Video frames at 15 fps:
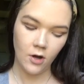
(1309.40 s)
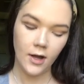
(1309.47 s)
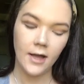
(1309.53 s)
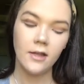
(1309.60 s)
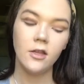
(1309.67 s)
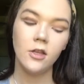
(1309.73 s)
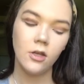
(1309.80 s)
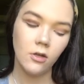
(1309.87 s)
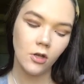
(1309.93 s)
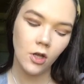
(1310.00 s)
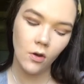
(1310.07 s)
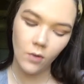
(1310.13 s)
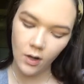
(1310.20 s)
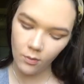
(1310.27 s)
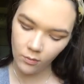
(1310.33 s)
Okay, you
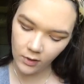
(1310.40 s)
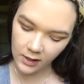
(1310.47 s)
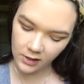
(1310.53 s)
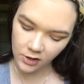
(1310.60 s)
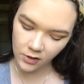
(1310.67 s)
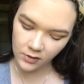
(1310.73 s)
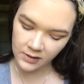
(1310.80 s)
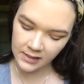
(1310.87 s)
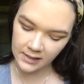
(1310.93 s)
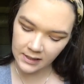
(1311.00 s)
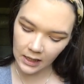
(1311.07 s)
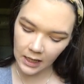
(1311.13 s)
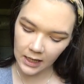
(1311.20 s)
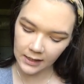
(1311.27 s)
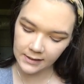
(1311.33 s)
know what? Let's use
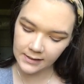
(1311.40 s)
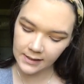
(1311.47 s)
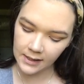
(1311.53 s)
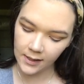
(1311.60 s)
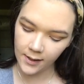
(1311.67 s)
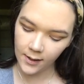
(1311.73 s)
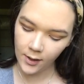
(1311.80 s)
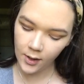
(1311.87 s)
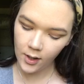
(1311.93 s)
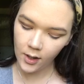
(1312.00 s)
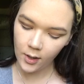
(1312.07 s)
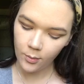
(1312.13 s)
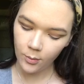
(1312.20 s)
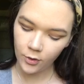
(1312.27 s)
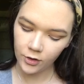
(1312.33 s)
this Luxie
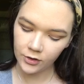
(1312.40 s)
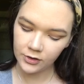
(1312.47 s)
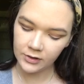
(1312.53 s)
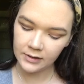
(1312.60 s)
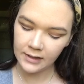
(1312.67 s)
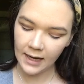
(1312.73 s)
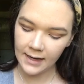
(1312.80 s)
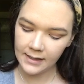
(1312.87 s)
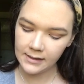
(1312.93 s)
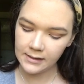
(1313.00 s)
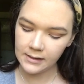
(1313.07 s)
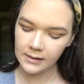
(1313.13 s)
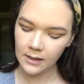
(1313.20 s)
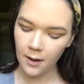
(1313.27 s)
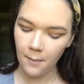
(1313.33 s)

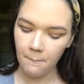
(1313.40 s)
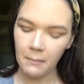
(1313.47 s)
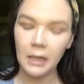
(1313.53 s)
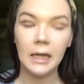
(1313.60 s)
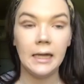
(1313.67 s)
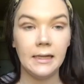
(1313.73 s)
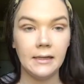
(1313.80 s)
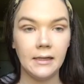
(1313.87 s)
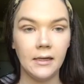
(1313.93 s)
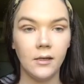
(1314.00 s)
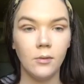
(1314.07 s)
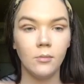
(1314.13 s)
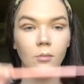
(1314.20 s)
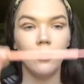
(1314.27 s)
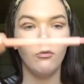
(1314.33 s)
Precise
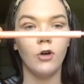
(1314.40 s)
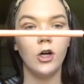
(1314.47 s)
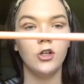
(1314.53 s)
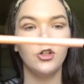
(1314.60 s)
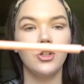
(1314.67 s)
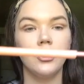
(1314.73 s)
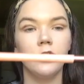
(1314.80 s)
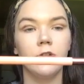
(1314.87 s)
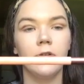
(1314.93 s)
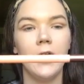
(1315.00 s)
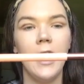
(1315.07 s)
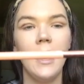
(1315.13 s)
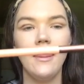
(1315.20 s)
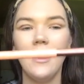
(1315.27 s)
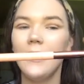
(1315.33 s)
Blending Brush.
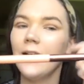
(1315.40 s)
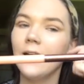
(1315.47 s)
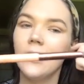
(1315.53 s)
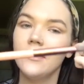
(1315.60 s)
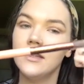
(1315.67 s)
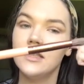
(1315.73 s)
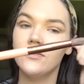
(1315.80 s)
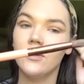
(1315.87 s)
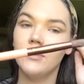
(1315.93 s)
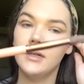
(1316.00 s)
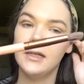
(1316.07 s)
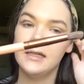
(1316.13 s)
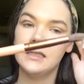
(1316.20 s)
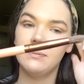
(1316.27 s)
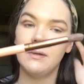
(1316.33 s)
I think I got this from
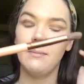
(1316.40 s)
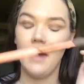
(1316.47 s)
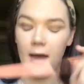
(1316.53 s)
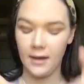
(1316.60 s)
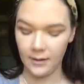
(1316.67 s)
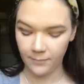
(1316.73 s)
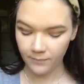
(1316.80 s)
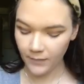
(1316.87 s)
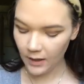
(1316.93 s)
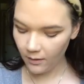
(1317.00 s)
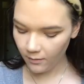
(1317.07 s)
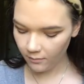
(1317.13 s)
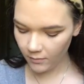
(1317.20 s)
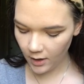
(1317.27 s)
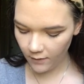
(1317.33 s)
an Ipsy bag.
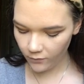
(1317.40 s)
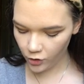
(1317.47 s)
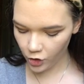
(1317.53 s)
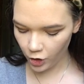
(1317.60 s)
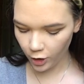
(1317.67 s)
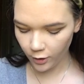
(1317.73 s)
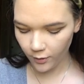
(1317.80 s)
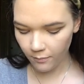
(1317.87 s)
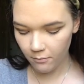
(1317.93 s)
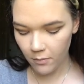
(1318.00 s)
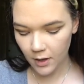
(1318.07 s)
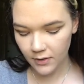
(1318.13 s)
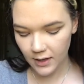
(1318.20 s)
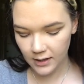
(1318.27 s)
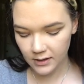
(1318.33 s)
Not for sure,
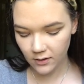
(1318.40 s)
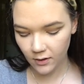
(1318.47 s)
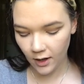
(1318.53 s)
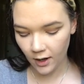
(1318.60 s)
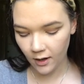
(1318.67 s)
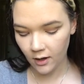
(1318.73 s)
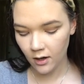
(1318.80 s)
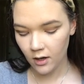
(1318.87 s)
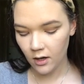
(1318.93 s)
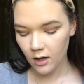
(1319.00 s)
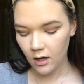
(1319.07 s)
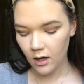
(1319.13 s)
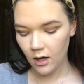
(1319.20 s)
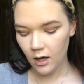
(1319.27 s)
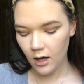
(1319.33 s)
but that's okay.
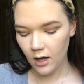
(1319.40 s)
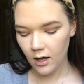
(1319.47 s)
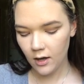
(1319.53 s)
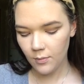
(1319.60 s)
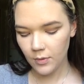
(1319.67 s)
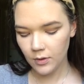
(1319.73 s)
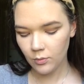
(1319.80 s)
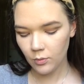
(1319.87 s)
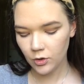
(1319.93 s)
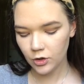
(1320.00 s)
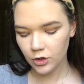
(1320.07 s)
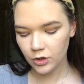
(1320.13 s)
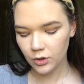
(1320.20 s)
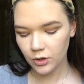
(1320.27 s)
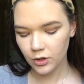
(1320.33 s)
And we're
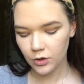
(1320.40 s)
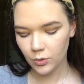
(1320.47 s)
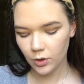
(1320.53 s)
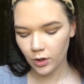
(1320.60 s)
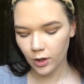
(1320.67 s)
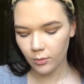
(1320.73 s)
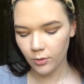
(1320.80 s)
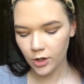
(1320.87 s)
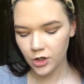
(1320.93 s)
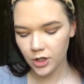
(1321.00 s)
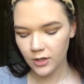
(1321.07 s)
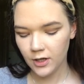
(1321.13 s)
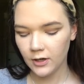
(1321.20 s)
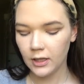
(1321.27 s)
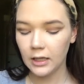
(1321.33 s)
just gonna swirl our brush
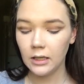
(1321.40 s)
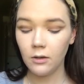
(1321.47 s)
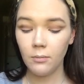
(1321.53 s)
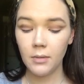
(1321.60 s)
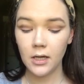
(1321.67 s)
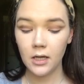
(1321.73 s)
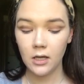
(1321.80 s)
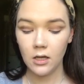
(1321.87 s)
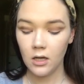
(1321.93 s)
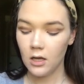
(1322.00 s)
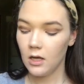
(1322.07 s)
in there a little bit